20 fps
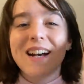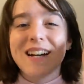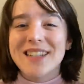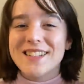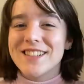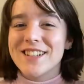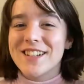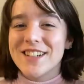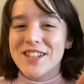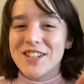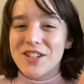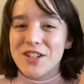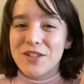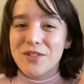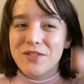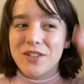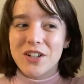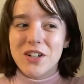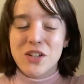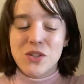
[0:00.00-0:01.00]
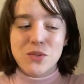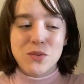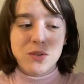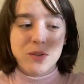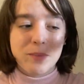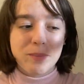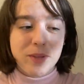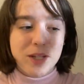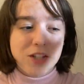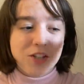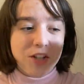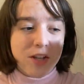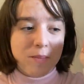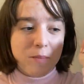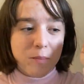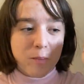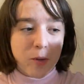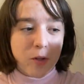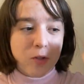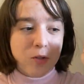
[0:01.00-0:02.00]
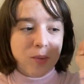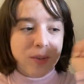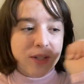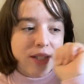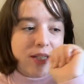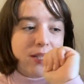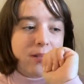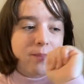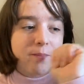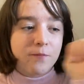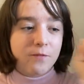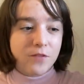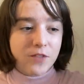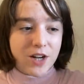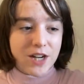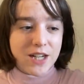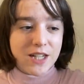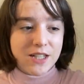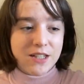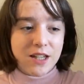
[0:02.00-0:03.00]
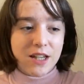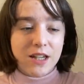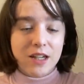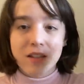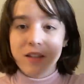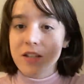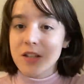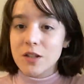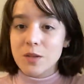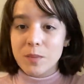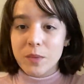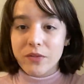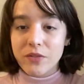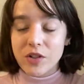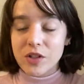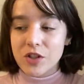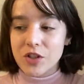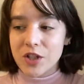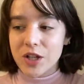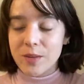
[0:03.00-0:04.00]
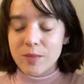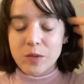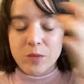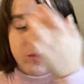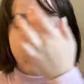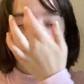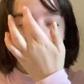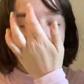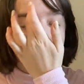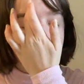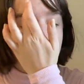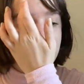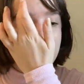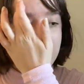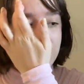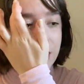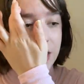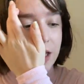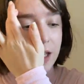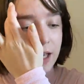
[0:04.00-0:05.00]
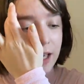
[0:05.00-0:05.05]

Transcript: I started Giovanni's Room by James Baldwin. Very excited. This is my first James Baldwin book